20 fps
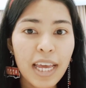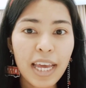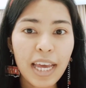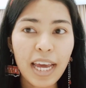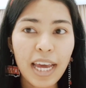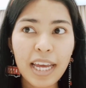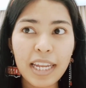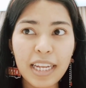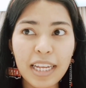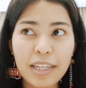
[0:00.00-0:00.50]

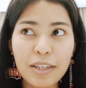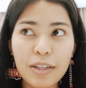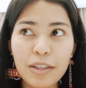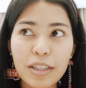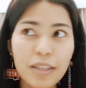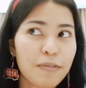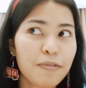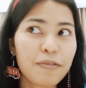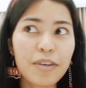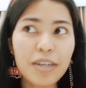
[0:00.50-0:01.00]
And then the
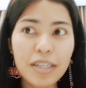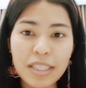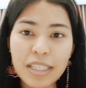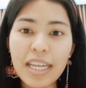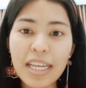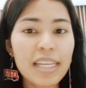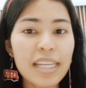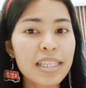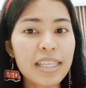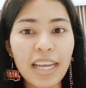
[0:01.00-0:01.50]
first
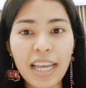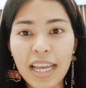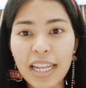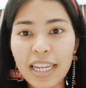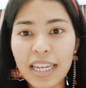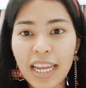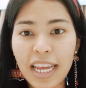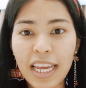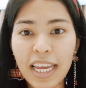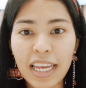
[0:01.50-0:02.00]
day, second
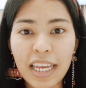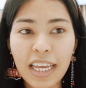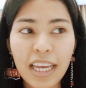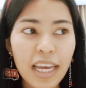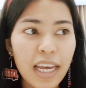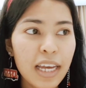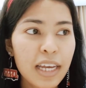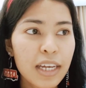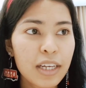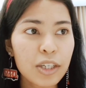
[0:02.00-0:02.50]
day,
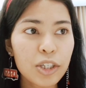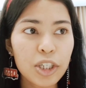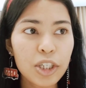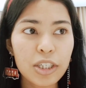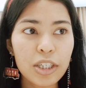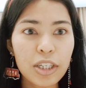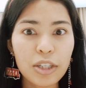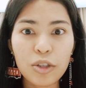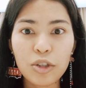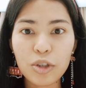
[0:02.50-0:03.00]
she
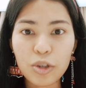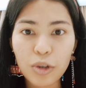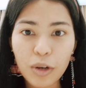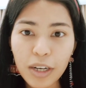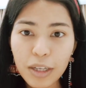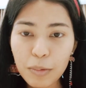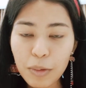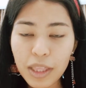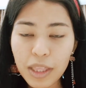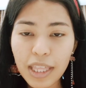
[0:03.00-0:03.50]
just
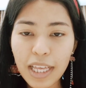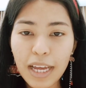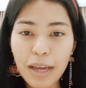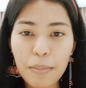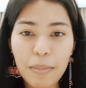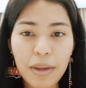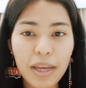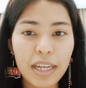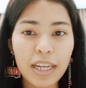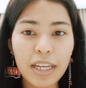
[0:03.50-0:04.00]
joined with them,
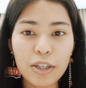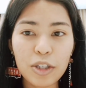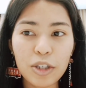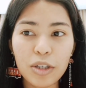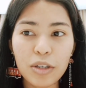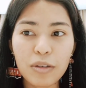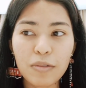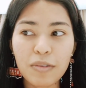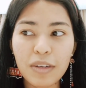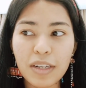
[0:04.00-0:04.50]
and then she
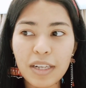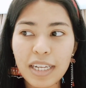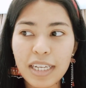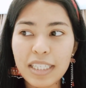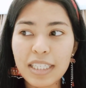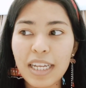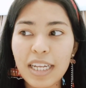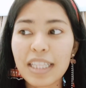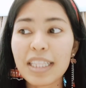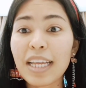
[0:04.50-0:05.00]
realized
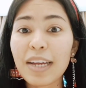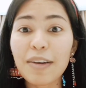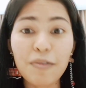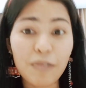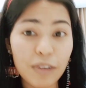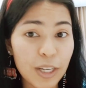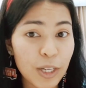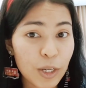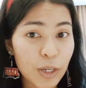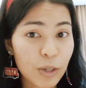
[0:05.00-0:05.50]
that that
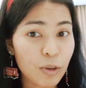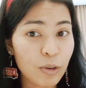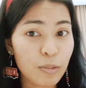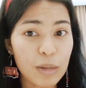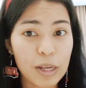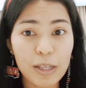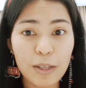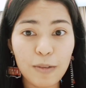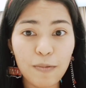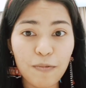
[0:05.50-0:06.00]
reading room
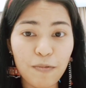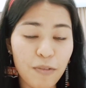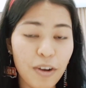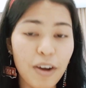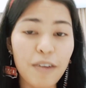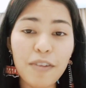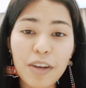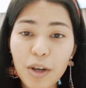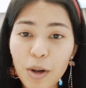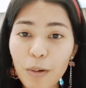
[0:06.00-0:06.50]
is a
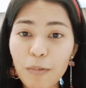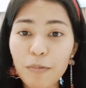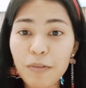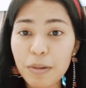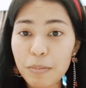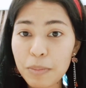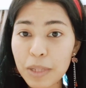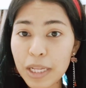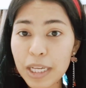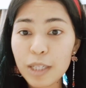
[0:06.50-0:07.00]
very comfy
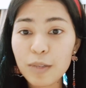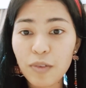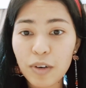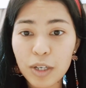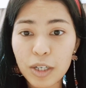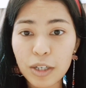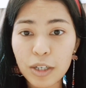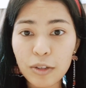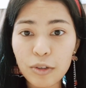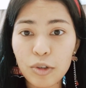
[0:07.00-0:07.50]
place for
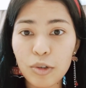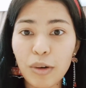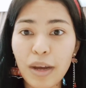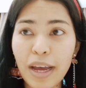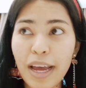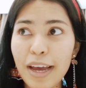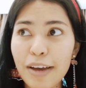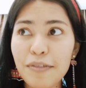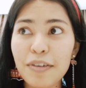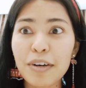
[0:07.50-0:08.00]
her to
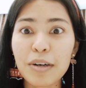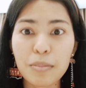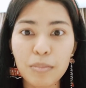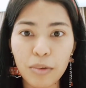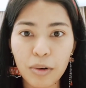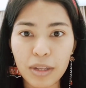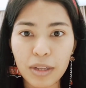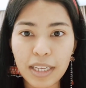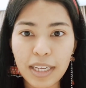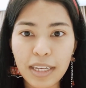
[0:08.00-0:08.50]
have her
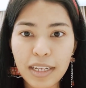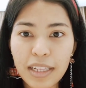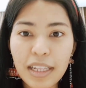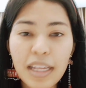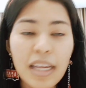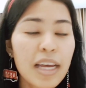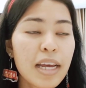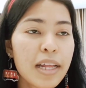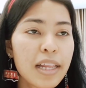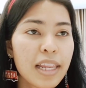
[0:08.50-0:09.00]
morning,
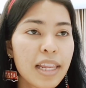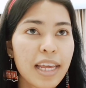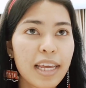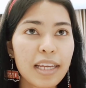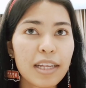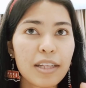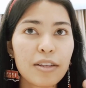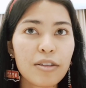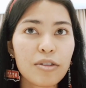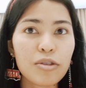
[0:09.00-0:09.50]
like,
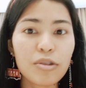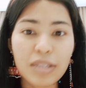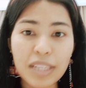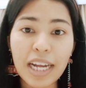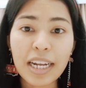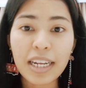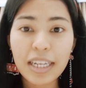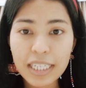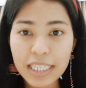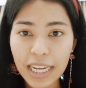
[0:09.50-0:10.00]
to start
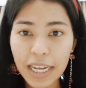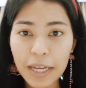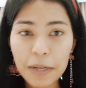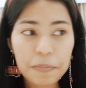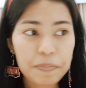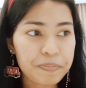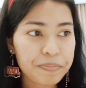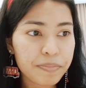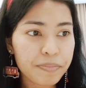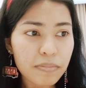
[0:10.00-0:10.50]
her day.
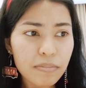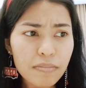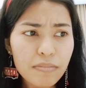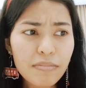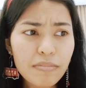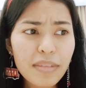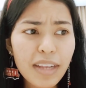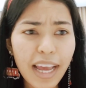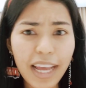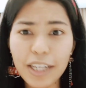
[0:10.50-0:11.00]

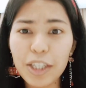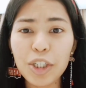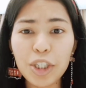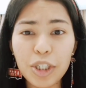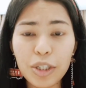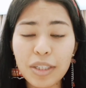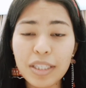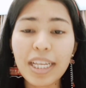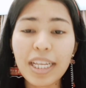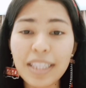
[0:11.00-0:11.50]
And she
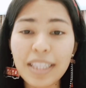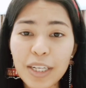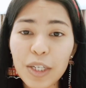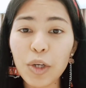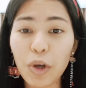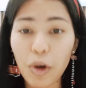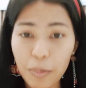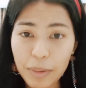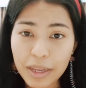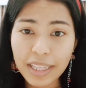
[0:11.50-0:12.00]
started
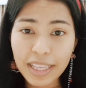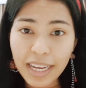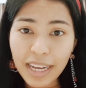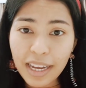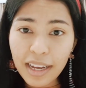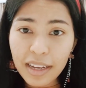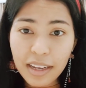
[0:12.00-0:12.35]
going there